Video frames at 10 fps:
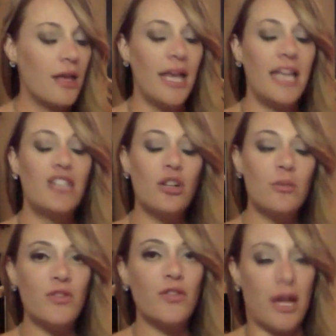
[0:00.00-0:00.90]
In
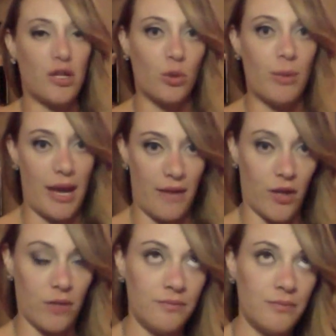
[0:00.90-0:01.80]
terms of your actual
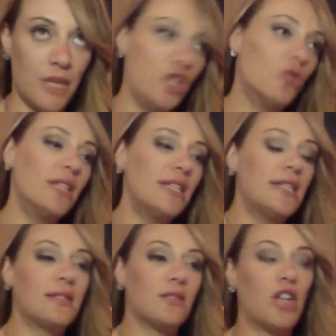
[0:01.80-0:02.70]
behavior, you don't need to
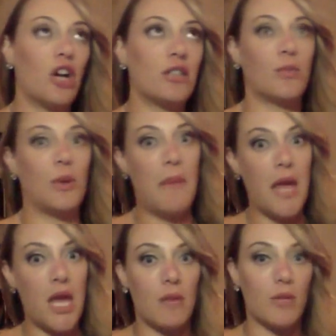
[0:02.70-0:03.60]
necessarily call someone
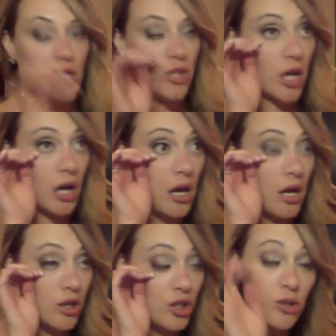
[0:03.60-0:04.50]
ma'am or sir.
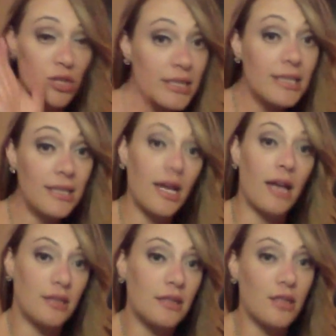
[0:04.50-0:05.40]
You just need to
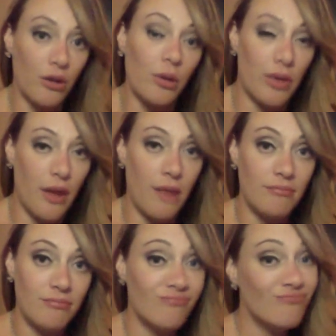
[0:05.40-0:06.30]
not disagree with
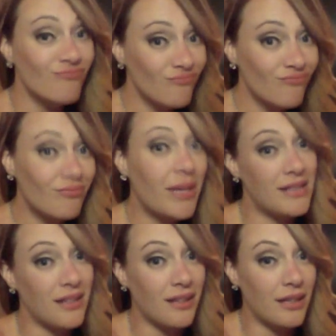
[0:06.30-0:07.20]
them,
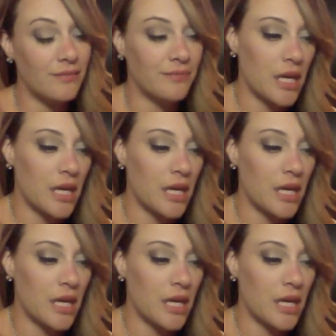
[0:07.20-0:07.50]
basically.